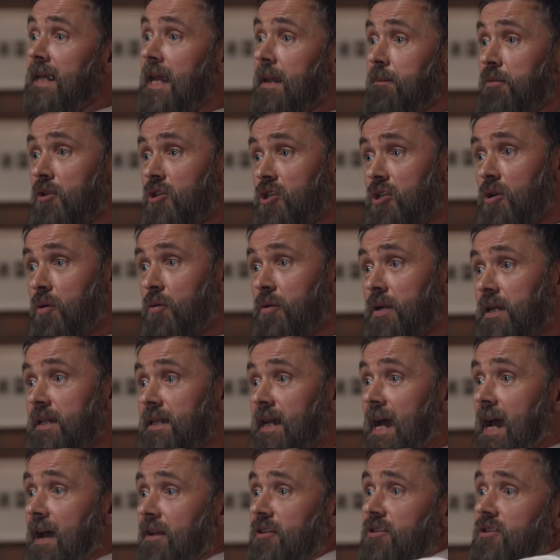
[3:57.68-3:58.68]
Keep your shoulder
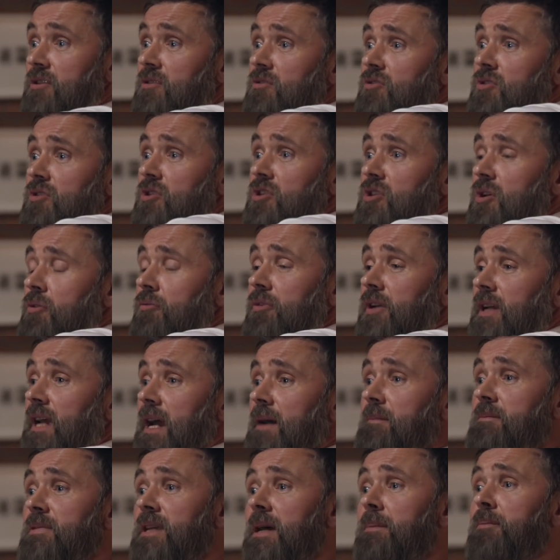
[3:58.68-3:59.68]
down. As soon as your shoulder
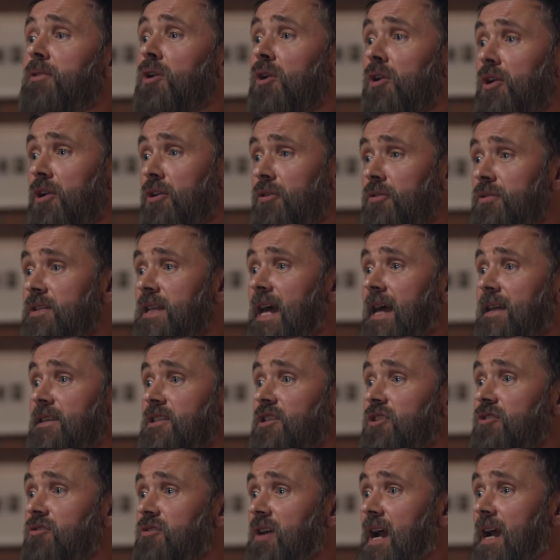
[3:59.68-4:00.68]
comes up, you'll lose that
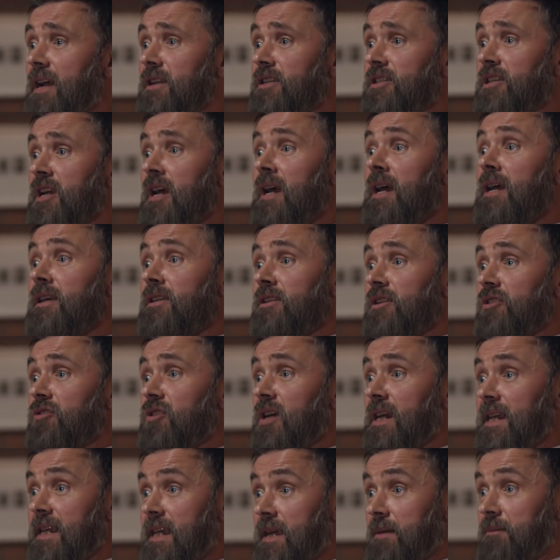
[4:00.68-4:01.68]
stretch. So
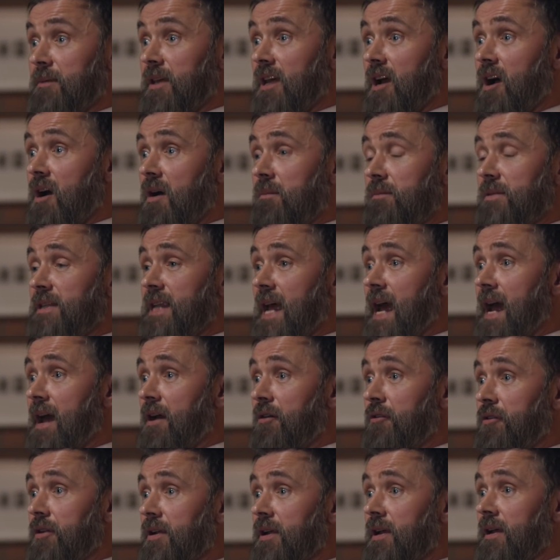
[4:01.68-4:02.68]
try and keep the arm
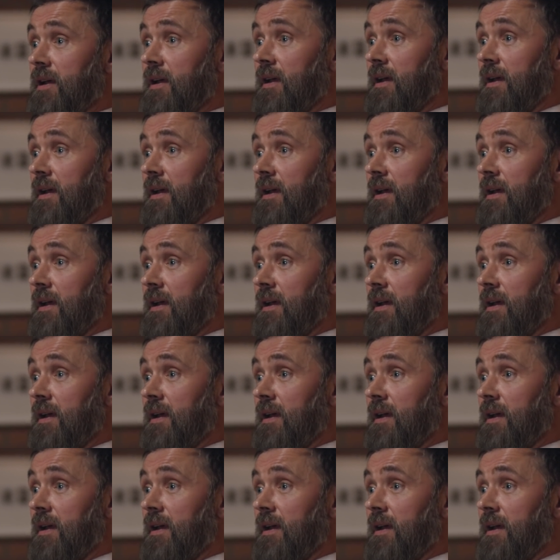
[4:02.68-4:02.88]
down.